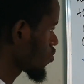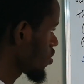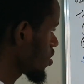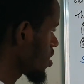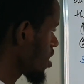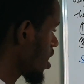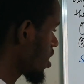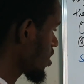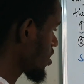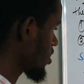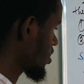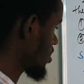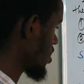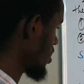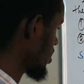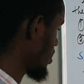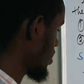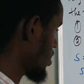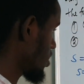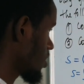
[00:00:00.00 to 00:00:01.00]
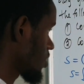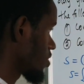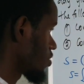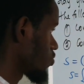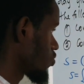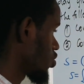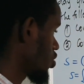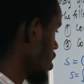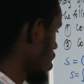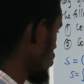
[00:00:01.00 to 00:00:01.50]
we do here is that
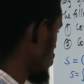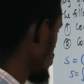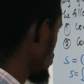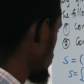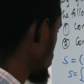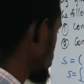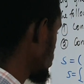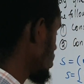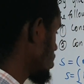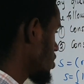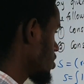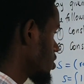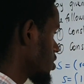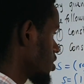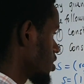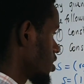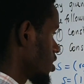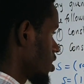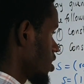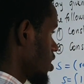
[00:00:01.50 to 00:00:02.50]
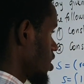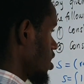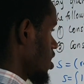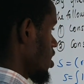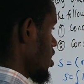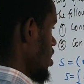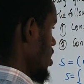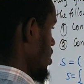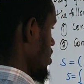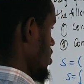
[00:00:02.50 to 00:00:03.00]
we shall always,
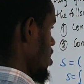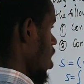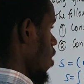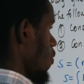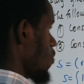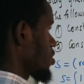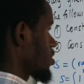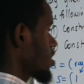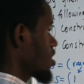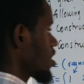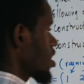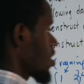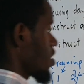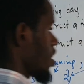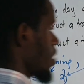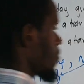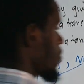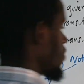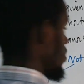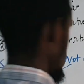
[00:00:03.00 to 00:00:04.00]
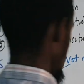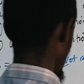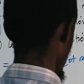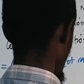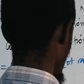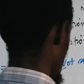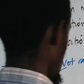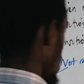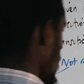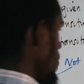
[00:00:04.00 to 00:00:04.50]
now we say the
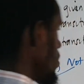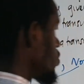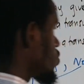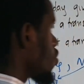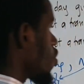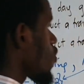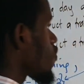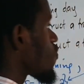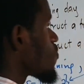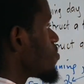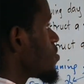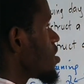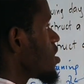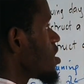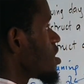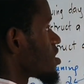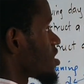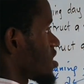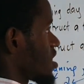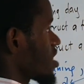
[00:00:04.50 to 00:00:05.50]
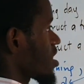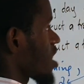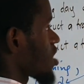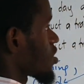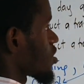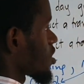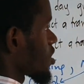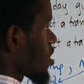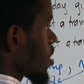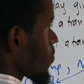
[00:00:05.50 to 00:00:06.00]
probability of me staying
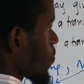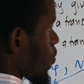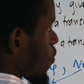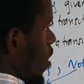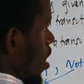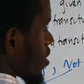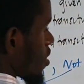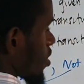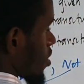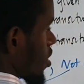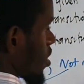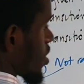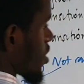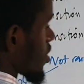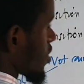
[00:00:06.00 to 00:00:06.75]
at step 1,